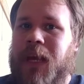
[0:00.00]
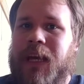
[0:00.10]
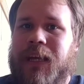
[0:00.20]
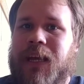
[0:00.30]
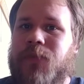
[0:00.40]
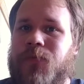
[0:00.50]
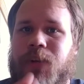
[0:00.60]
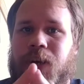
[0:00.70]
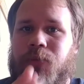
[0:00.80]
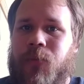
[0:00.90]
back if
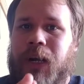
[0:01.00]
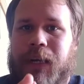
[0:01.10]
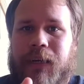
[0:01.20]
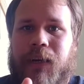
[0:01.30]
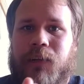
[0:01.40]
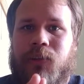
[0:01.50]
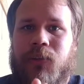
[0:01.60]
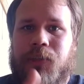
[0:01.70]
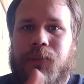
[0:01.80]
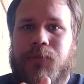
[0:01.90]
done right. A
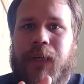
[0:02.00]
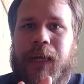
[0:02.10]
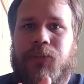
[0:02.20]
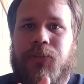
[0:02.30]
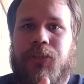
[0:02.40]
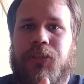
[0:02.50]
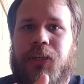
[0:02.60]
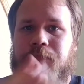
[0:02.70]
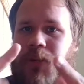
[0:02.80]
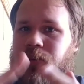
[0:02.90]
logo actually
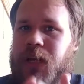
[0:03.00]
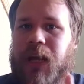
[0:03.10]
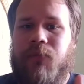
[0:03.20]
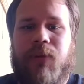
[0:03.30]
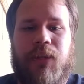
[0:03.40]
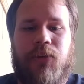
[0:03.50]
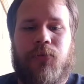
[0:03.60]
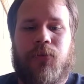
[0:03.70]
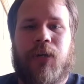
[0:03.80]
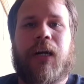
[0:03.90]
should communicate with
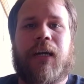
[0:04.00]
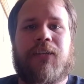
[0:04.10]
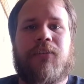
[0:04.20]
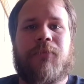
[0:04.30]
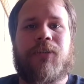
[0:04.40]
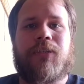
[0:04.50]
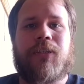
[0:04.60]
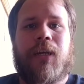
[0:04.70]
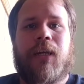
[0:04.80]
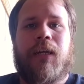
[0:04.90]
your customers.
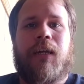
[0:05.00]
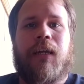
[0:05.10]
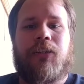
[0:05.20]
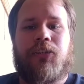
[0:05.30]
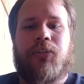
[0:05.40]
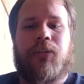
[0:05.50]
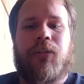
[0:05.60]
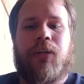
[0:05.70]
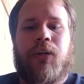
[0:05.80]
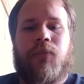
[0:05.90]
It
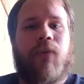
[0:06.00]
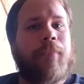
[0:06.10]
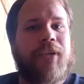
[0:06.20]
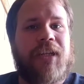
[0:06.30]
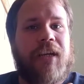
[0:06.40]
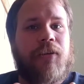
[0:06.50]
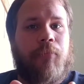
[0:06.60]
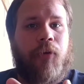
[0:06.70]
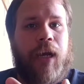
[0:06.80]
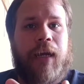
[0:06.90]
should represent your
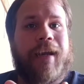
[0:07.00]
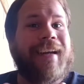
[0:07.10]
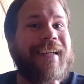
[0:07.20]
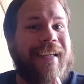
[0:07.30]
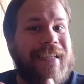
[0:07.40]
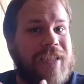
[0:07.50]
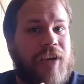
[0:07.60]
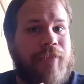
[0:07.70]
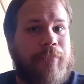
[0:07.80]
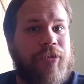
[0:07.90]
brand, and it is
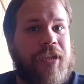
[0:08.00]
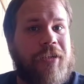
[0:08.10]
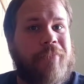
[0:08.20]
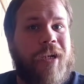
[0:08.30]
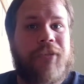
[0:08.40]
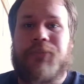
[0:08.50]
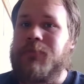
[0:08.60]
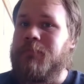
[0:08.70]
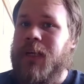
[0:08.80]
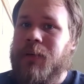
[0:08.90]
going to represent your brand, so
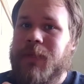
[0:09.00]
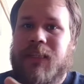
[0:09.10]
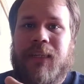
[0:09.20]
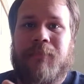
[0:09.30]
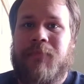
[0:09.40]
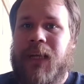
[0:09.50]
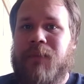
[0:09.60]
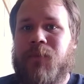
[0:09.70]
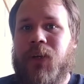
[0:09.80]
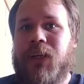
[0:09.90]
it better be something
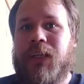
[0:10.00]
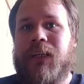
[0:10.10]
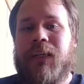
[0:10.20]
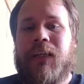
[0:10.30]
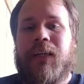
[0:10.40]
damn good.